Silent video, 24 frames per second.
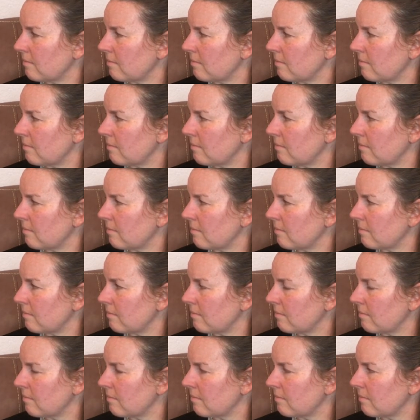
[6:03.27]

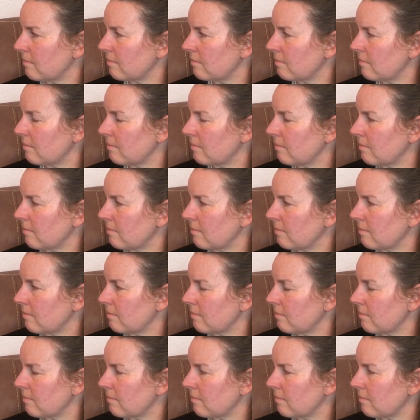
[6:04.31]

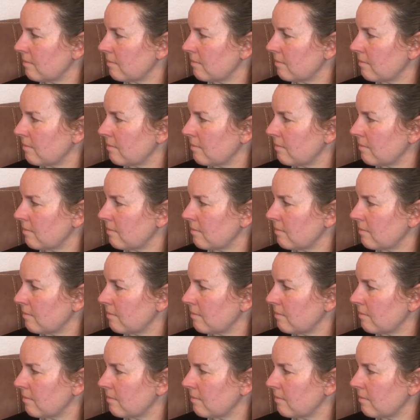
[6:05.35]
This person isn't speaking.